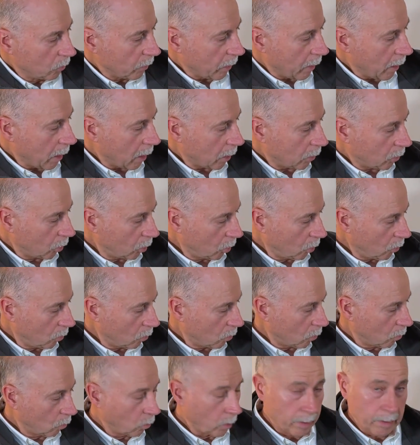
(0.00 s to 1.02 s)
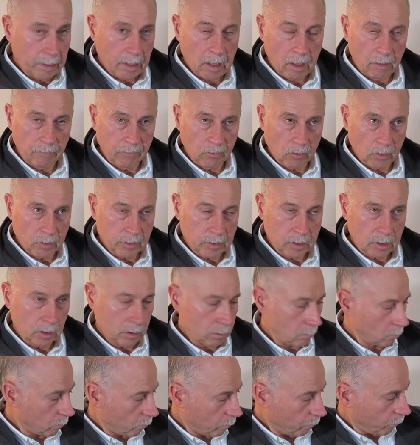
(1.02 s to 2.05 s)
They had two, one at
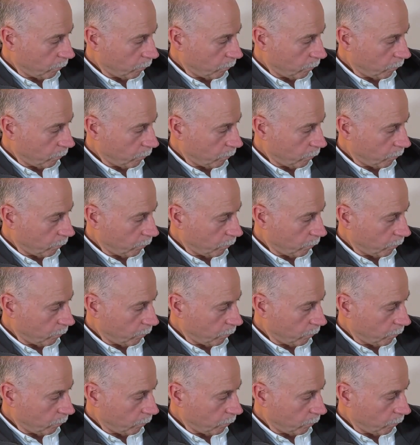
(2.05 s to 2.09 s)
14